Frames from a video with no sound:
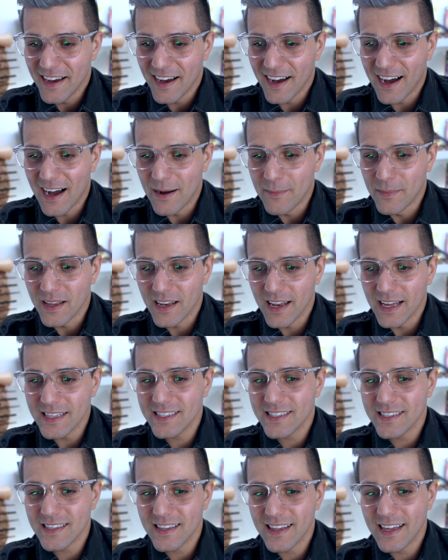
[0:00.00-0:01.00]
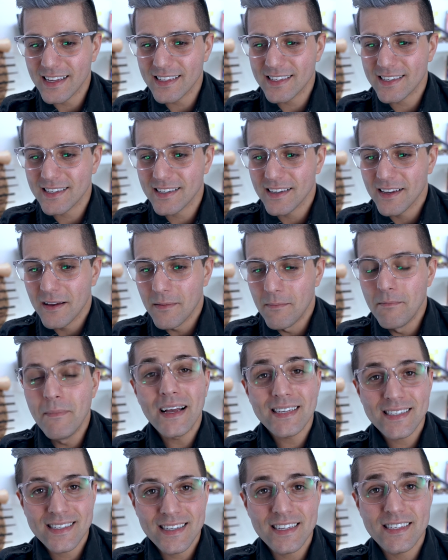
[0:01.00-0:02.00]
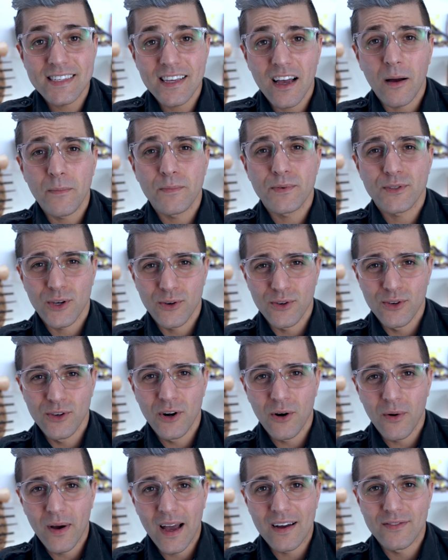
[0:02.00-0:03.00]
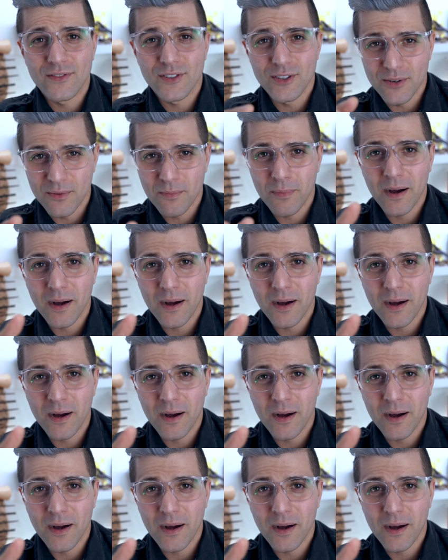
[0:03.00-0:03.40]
Um, let's, let's, mess this up so you don't have to.